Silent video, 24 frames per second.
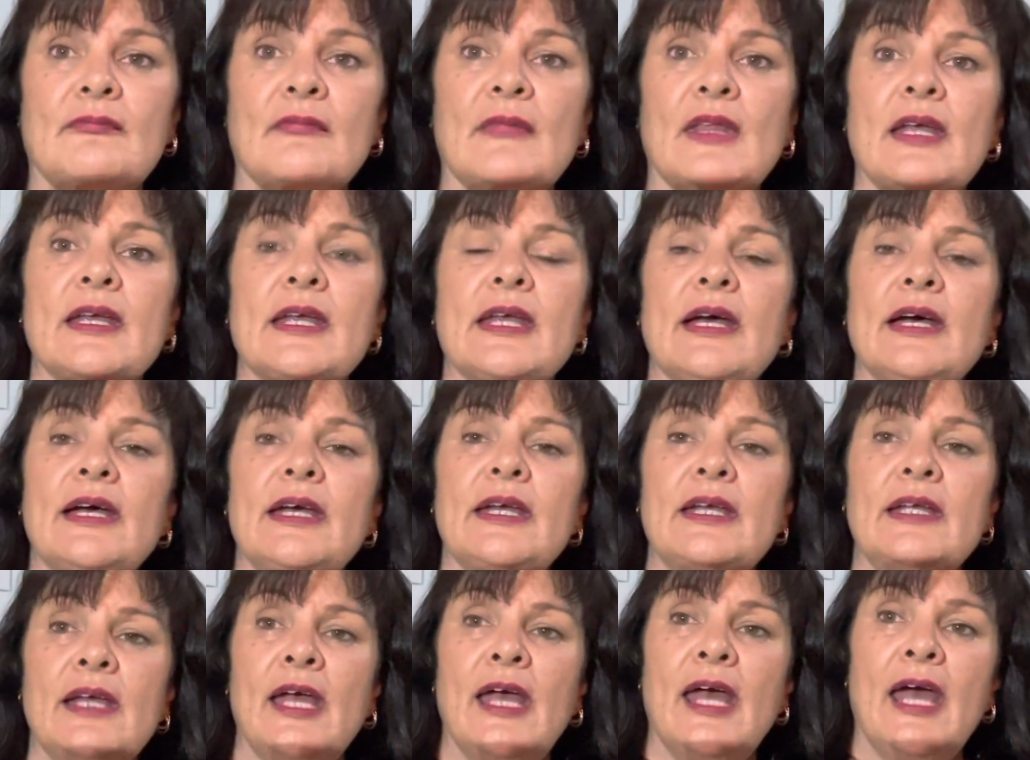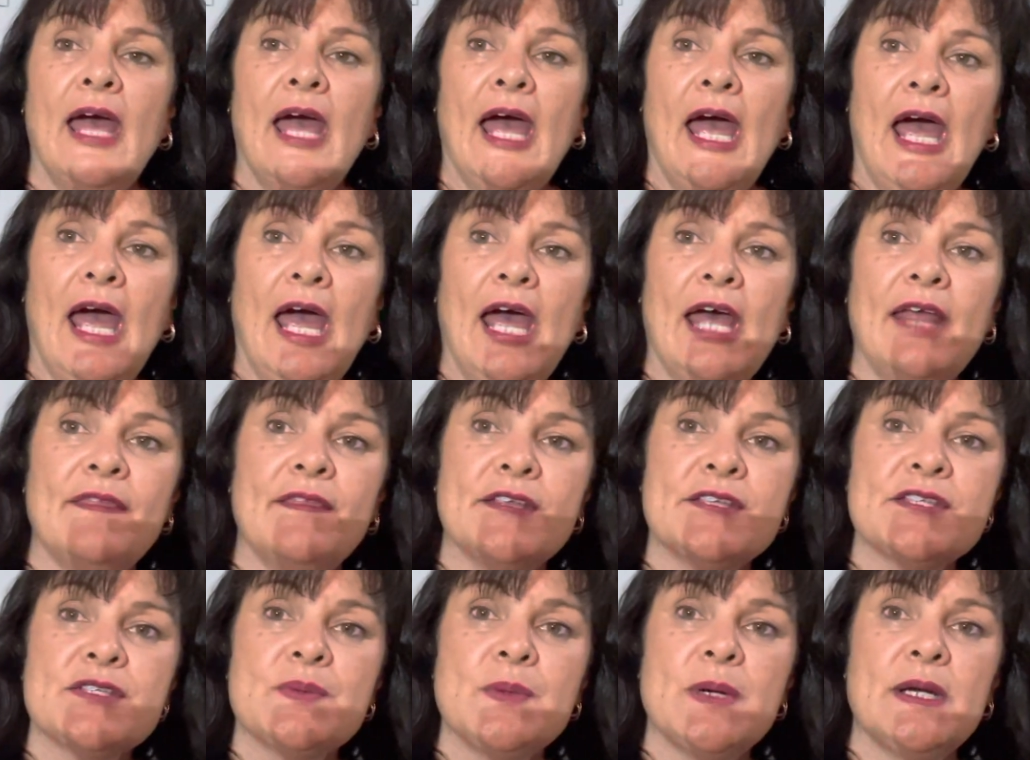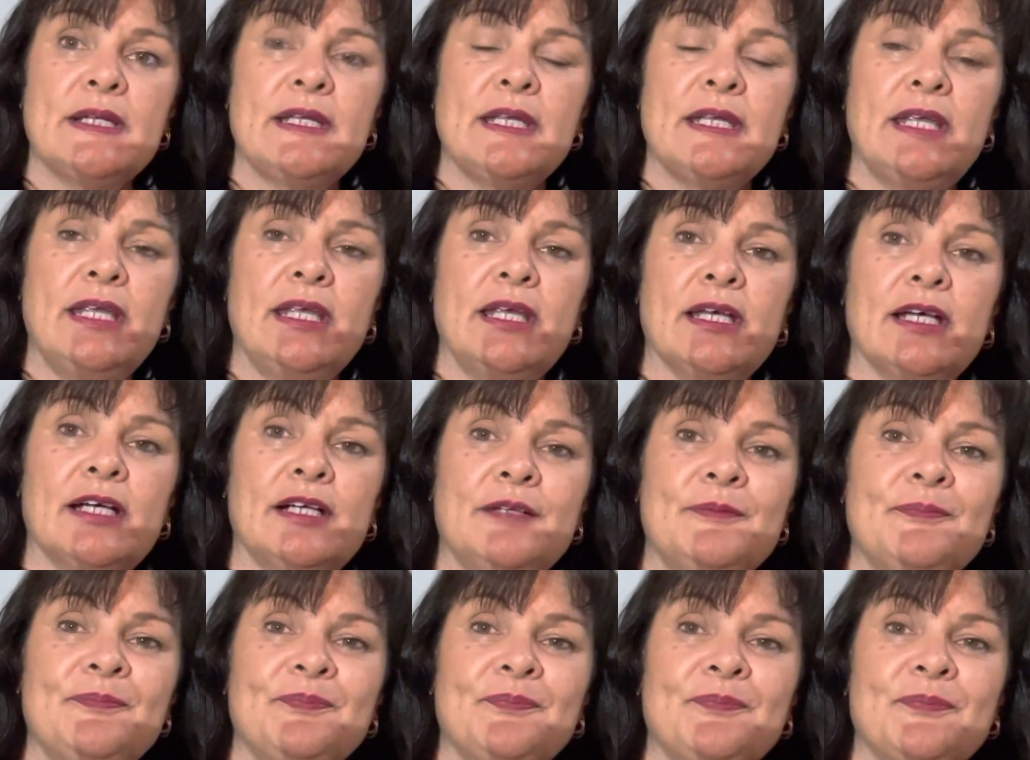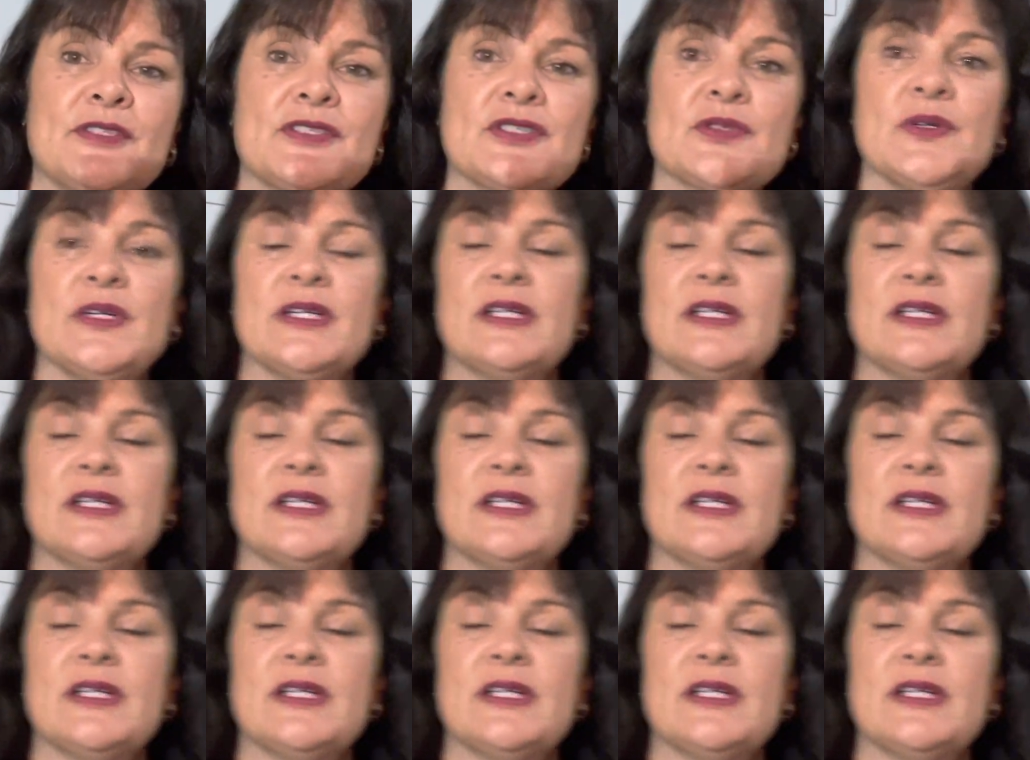Okay. And this one here, it's quite